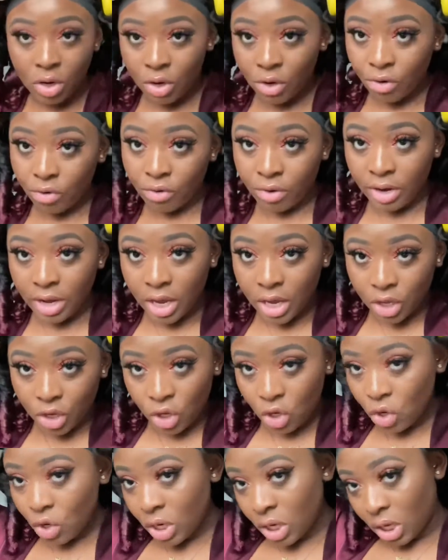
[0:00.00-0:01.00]
create
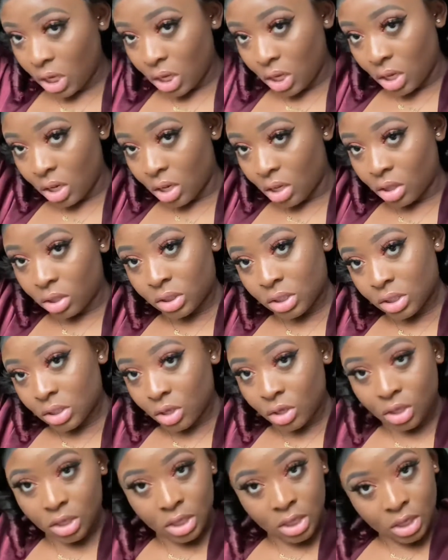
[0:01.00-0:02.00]

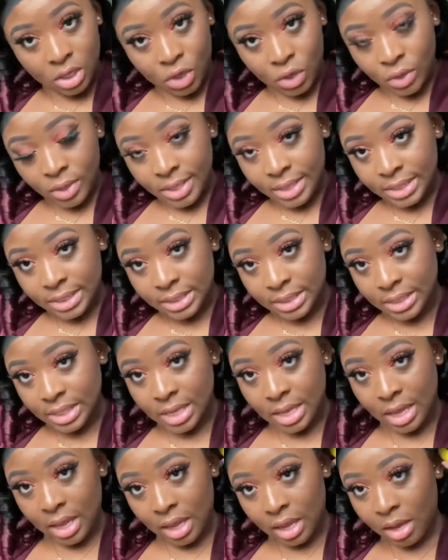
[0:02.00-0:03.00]
the units
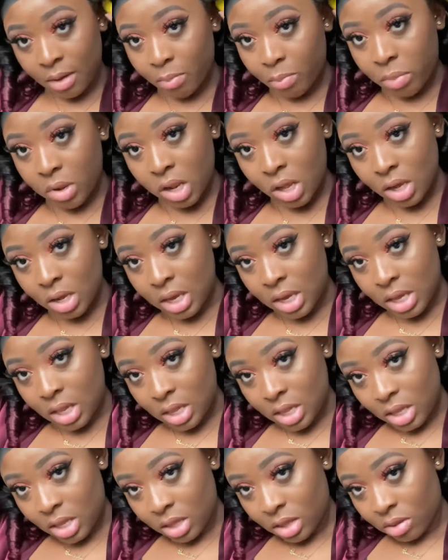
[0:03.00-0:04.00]
and like
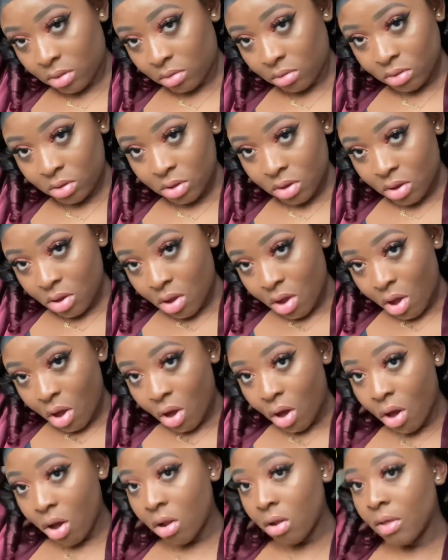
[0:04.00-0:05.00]
plucking and
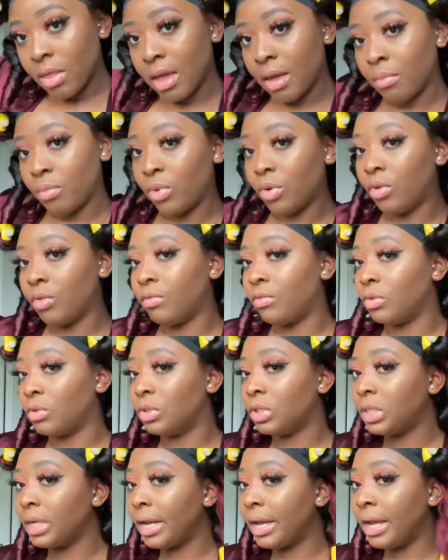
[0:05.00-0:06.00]
all of that beautiful
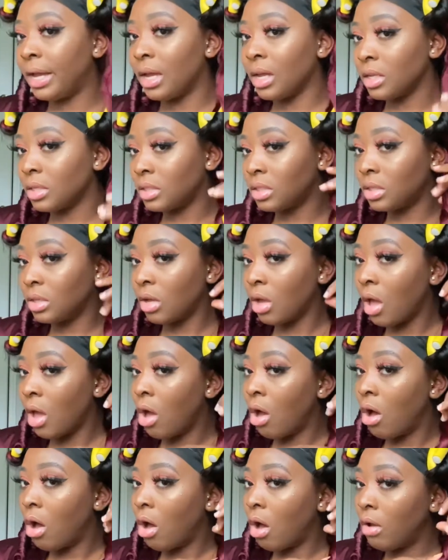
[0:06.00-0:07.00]
jazz.
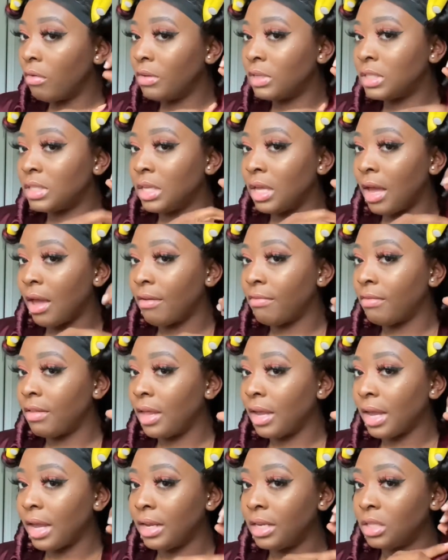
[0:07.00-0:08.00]
Obviously I feel
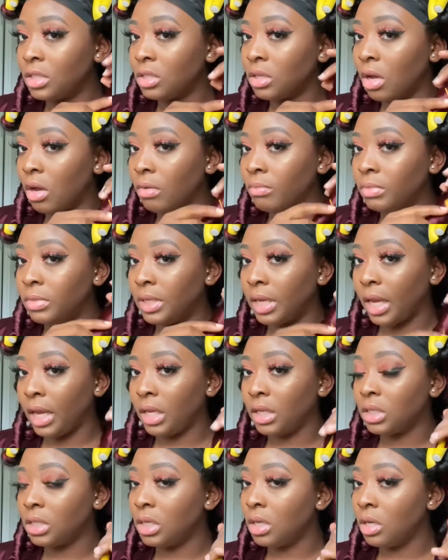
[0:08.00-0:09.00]
like I need to
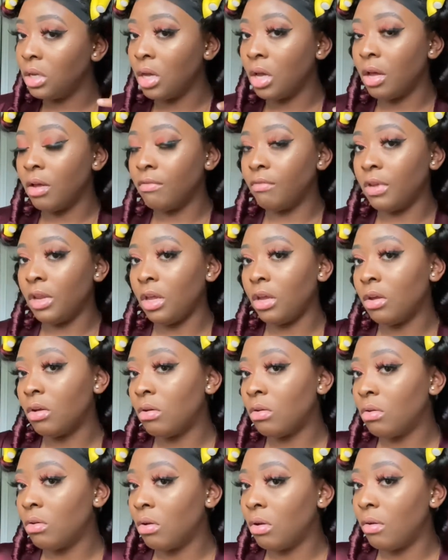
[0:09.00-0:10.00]
update a
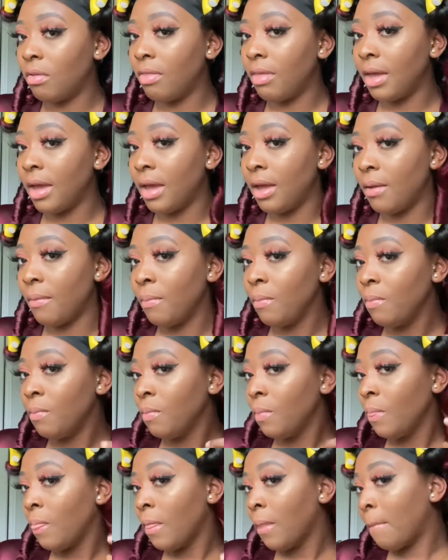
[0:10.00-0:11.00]
video on that,
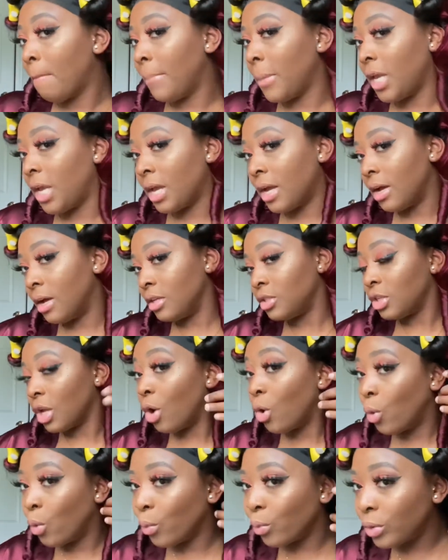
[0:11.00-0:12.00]
because
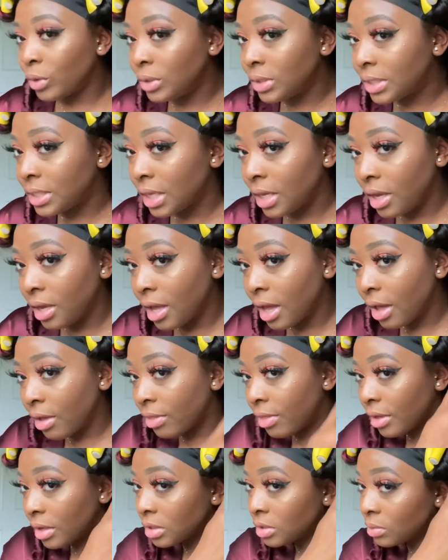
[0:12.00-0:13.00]
you see how
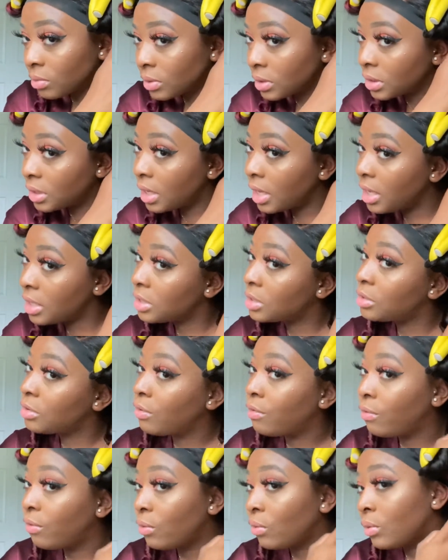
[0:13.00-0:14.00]
this one is
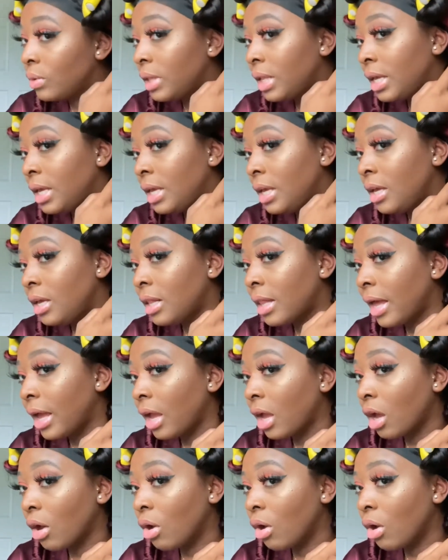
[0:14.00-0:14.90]
fully like